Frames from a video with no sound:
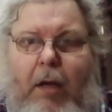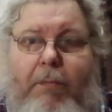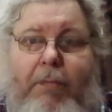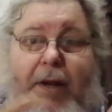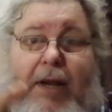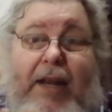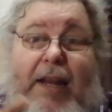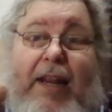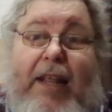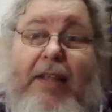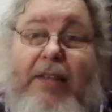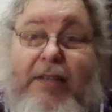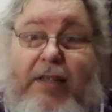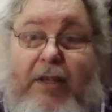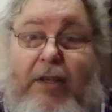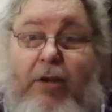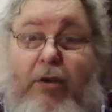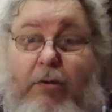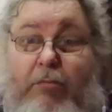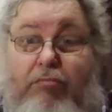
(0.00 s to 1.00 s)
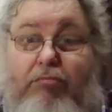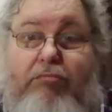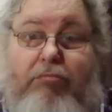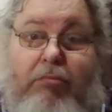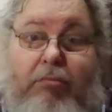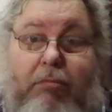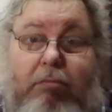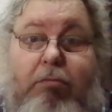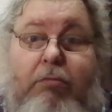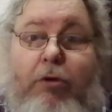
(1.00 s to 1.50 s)
But it is a
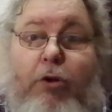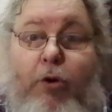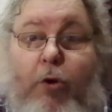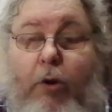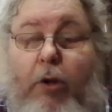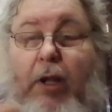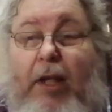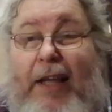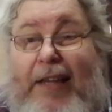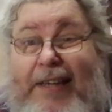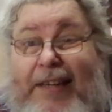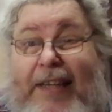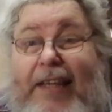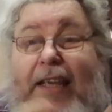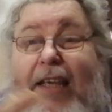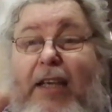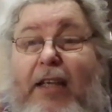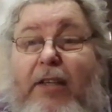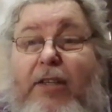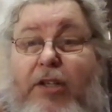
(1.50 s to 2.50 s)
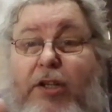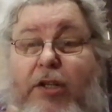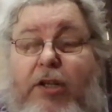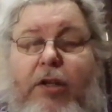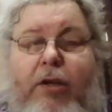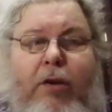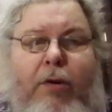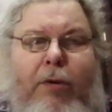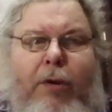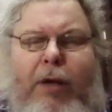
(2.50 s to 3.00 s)
cool idea to
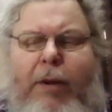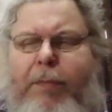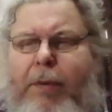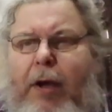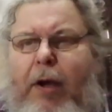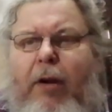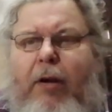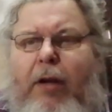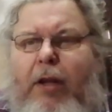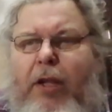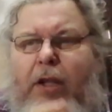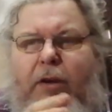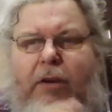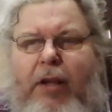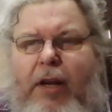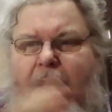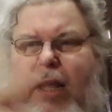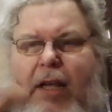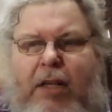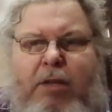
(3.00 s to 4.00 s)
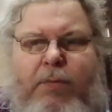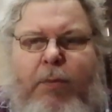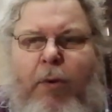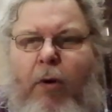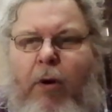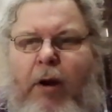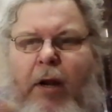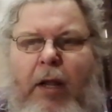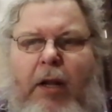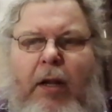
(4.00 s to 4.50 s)
do, and apparently you can
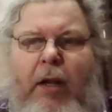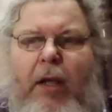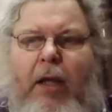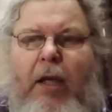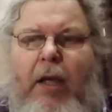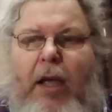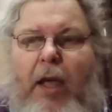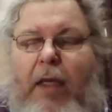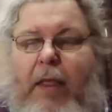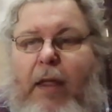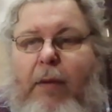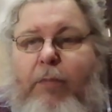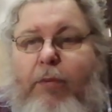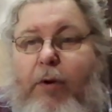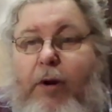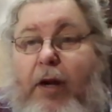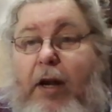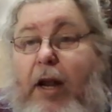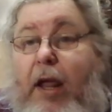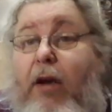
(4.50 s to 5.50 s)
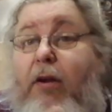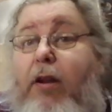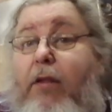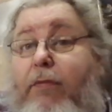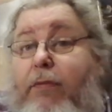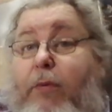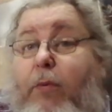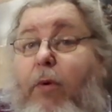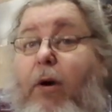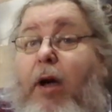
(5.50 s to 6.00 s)
export it and then print it out
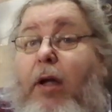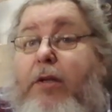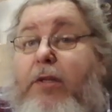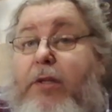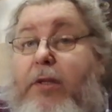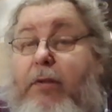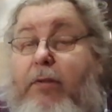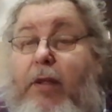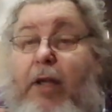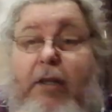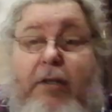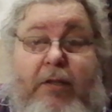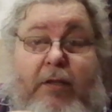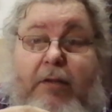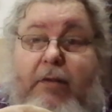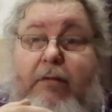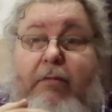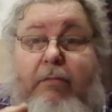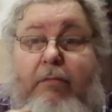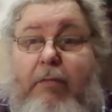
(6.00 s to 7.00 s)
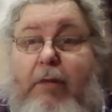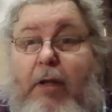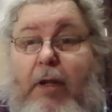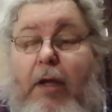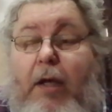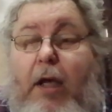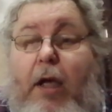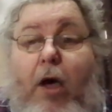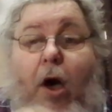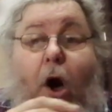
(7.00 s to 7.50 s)
if you want to. That's
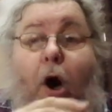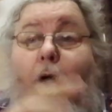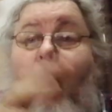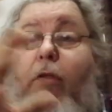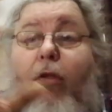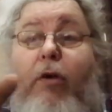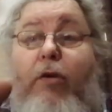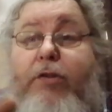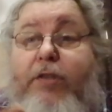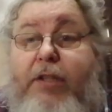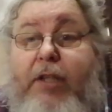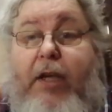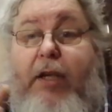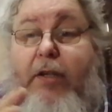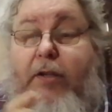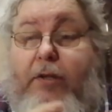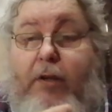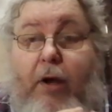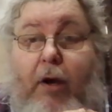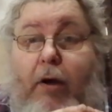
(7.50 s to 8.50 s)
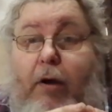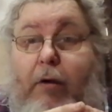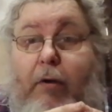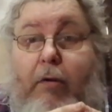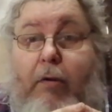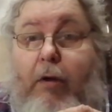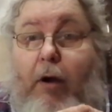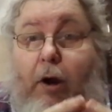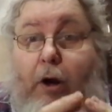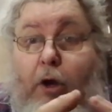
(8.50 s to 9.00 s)
all those things are
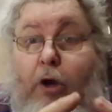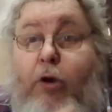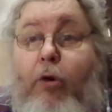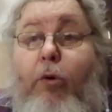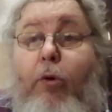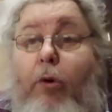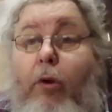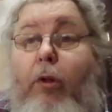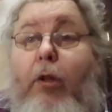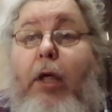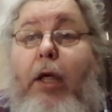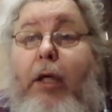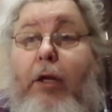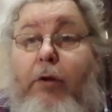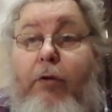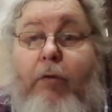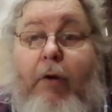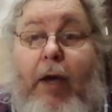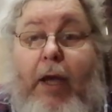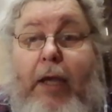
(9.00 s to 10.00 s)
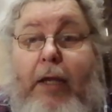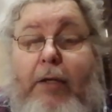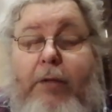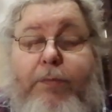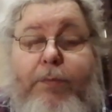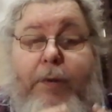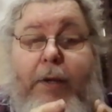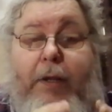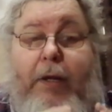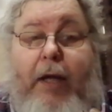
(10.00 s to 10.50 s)
are cool and great,
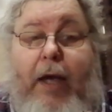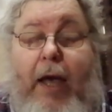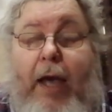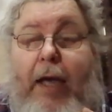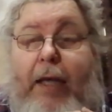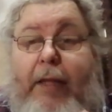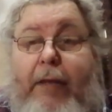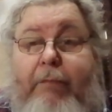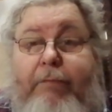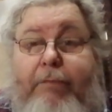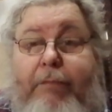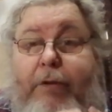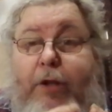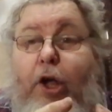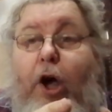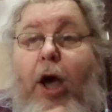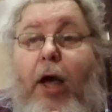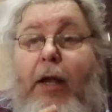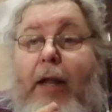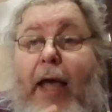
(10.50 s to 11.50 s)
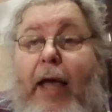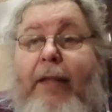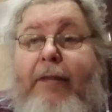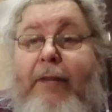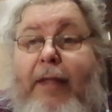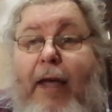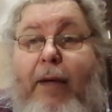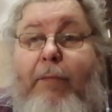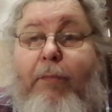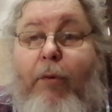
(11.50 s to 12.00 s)
but I'm not
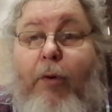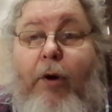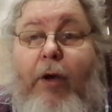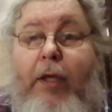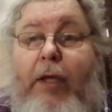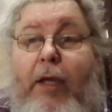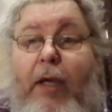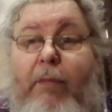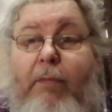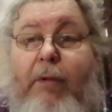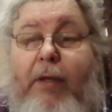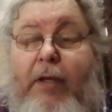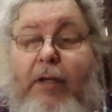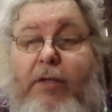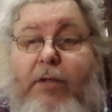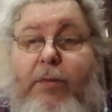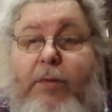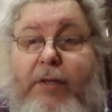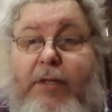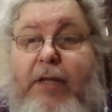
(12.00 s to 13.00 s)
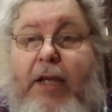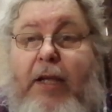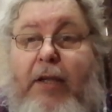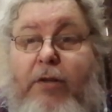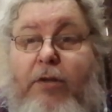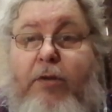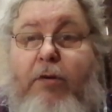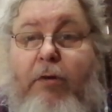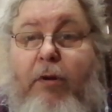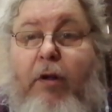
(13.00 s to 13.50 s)
at that point yet because it would
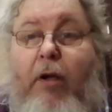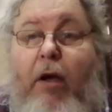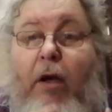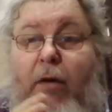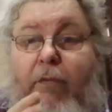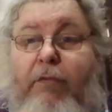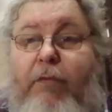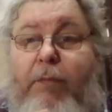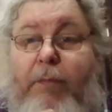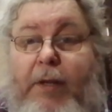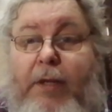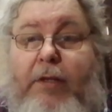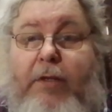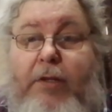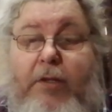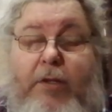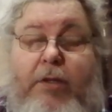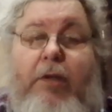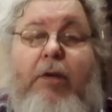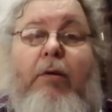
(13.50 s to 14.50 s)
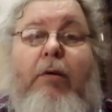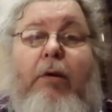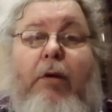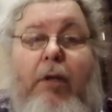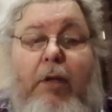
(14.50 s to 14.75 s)
take too long for me to do.